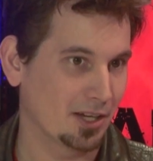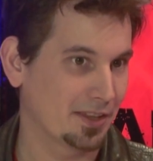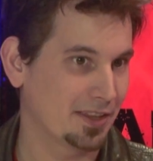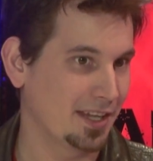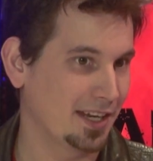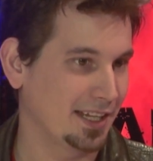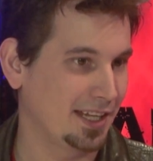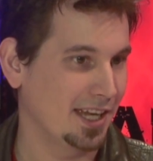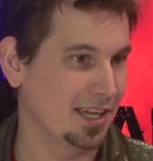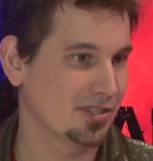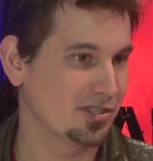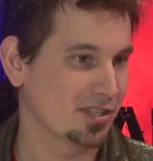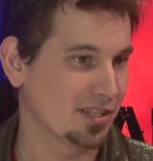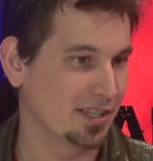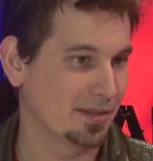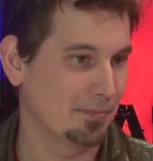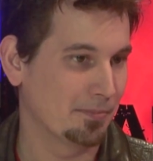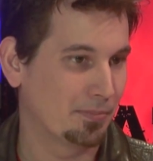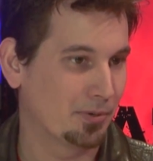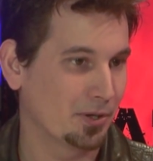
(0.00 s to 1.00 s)

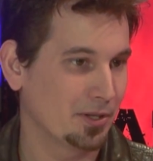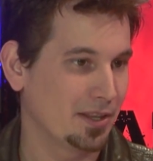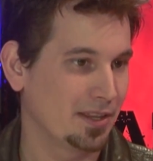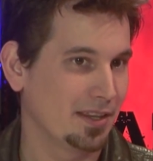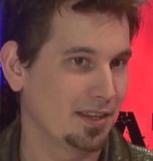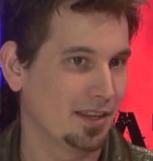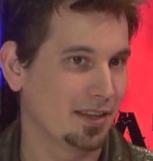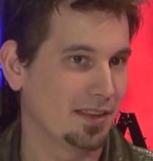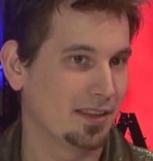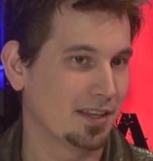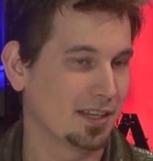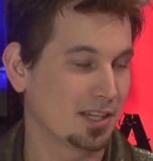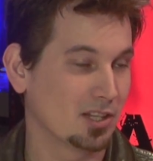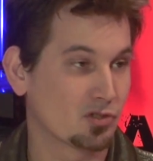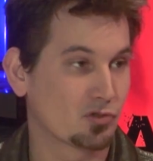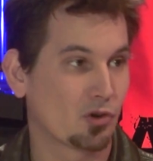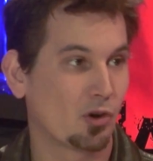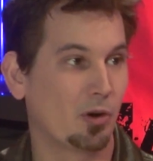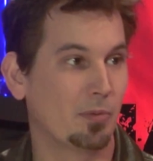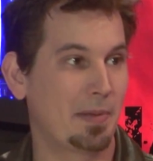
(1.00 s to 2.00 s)
authentication, put the
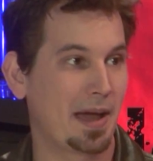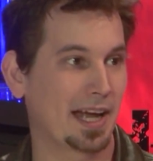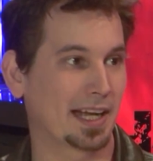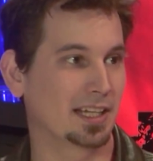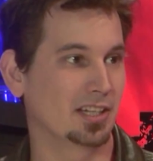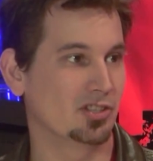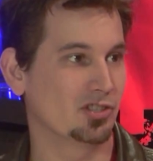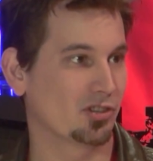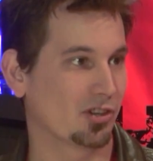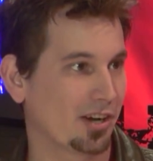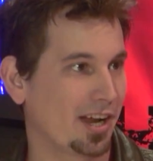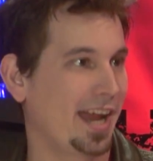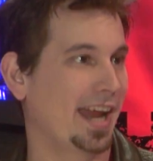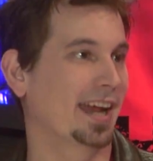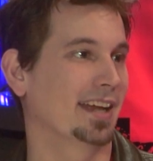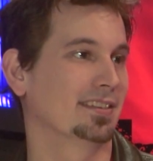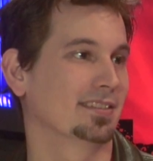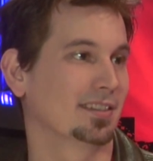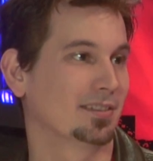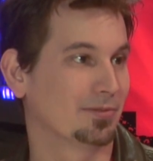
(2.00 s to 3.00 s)
control back in your
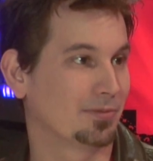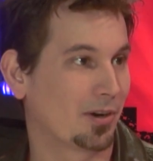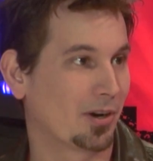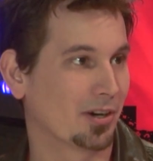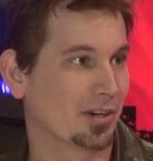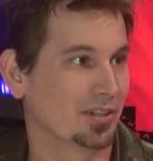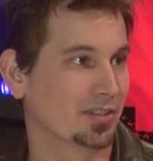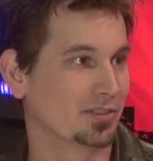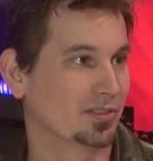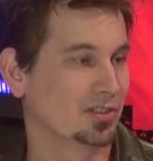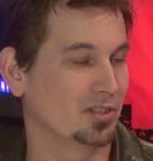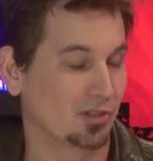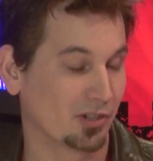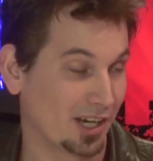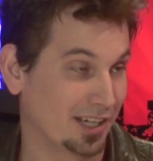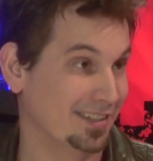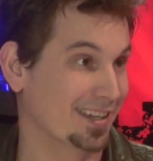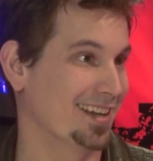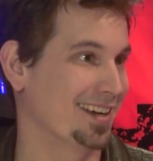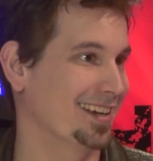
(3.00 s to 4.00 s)
hands as far as yeah. your
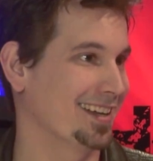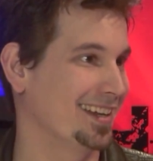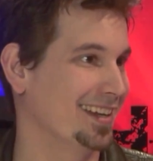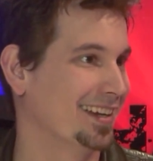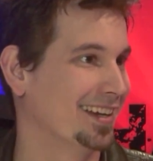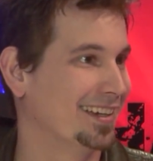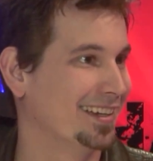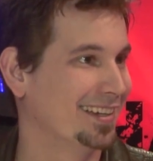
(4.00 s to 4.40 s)
identity.